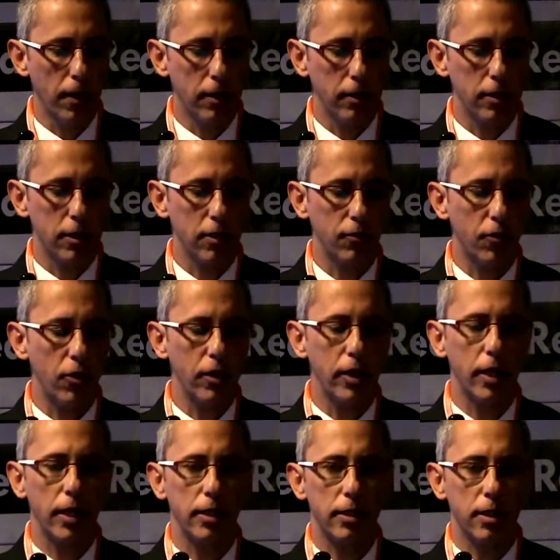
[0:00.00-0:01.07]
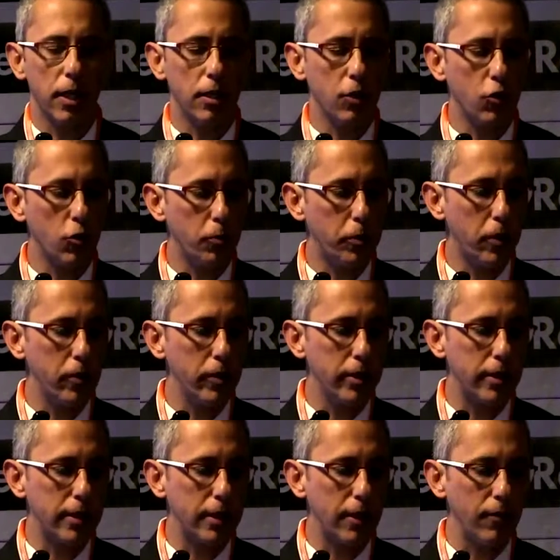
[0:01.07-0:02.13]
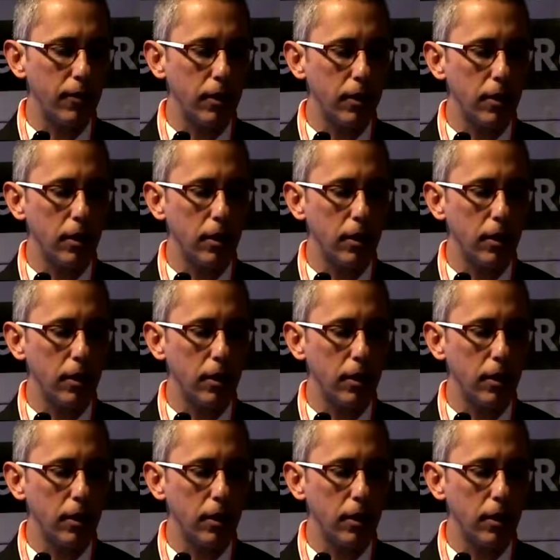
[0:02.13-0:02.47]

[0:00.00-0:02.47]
This is a very nice study comparing 7